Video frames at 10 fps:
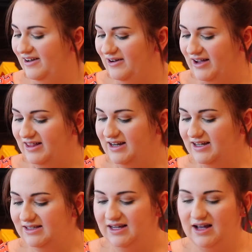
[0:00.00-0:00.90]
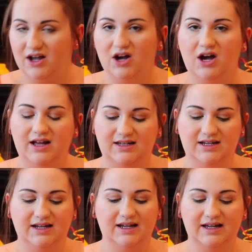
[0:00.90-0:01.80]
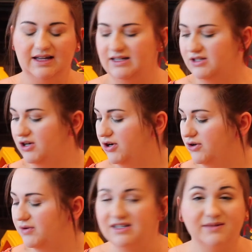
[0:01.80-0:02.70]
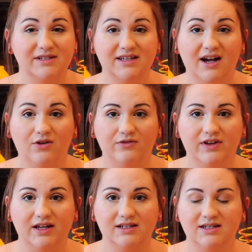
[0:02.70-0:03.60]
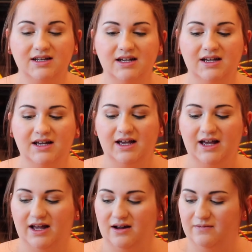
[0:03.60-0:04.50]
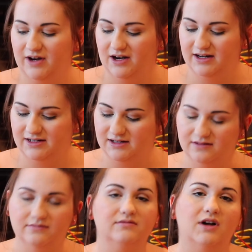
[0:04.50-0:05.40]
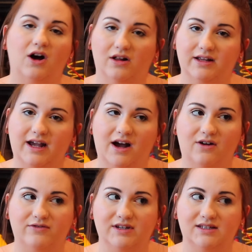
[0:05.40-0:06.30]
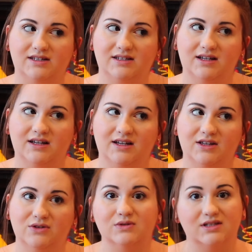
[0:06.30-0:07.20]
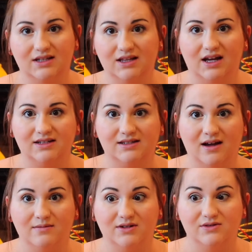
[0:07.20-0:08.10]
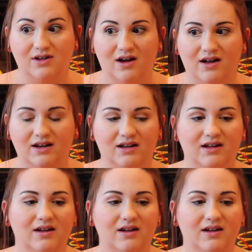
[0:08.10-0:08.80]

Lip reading: Okay, the next thing I got is her Christmas outfit. And I'm very into holiday outfits. You will see that as time goes on.